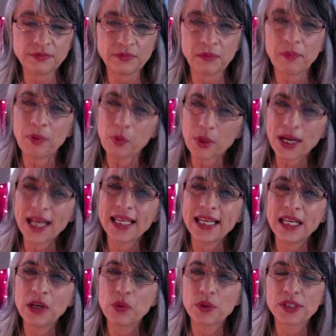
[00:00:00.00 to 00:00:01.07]
But what I
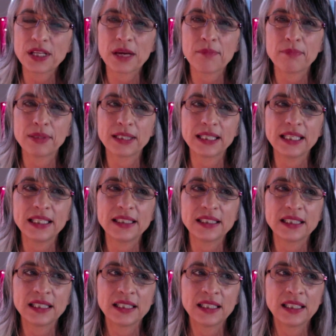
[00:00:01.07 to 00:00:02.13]
needed was complete
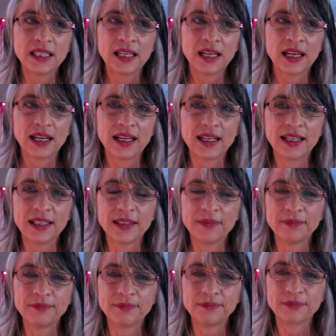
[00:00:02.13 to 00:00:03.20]

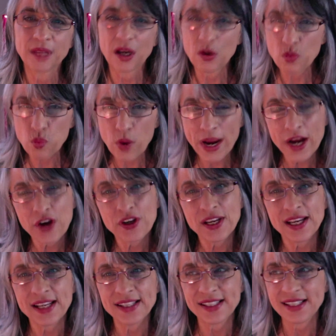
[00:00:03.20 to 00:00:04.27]

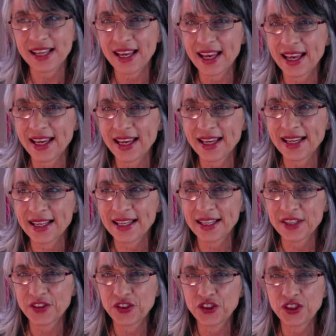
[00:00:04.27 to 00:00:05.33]
awareness and
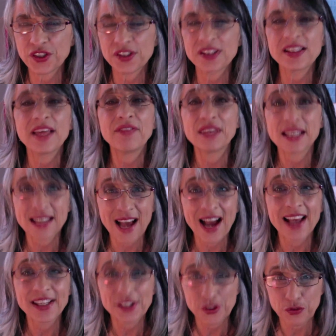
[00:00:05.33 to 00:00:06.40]
just loving
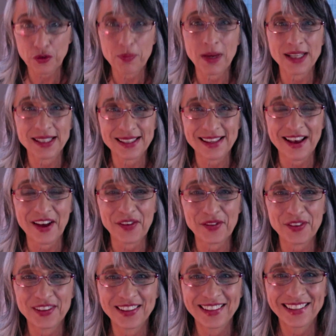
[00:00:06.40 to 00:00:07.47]
kindness for myself.
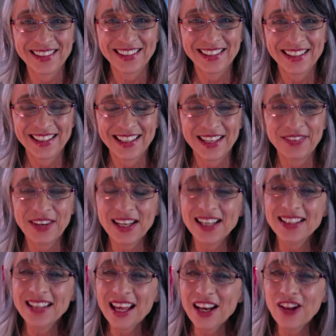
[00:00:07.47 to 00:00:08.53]
I've had a
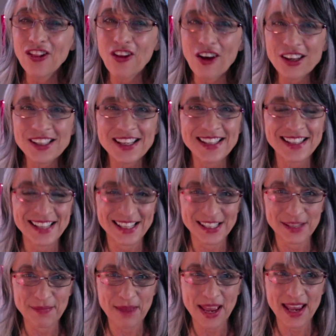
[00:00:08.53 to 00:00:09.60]
lot of losses since
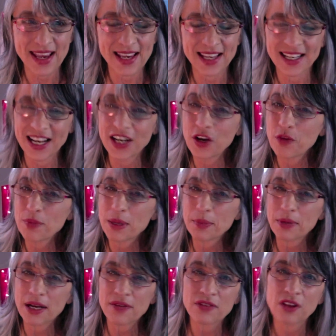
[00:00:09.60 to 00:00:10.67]
May, and I know people
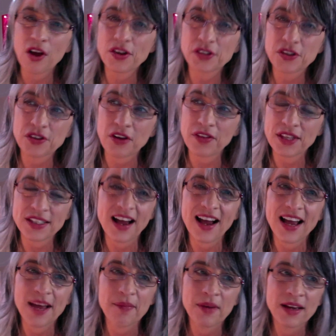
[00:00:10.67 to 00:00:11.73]
have losses all the
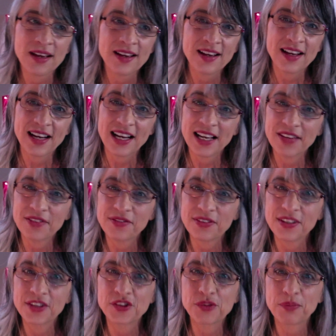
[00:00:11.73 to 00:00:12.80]
time. I've
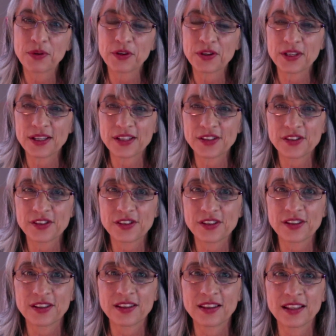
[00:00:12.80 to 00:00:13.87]
experienced
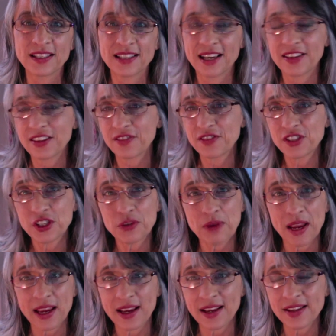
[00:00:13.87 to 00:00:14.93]
the death of 2
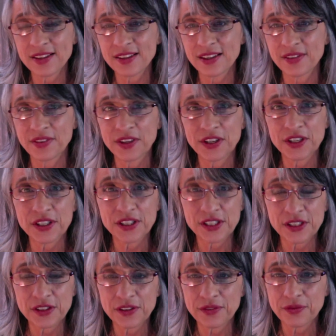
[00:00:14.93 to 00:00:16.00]
aunts, a very
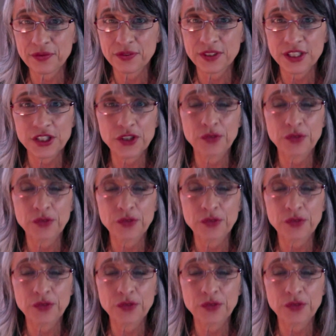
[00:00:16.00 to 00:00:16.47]
dear teacher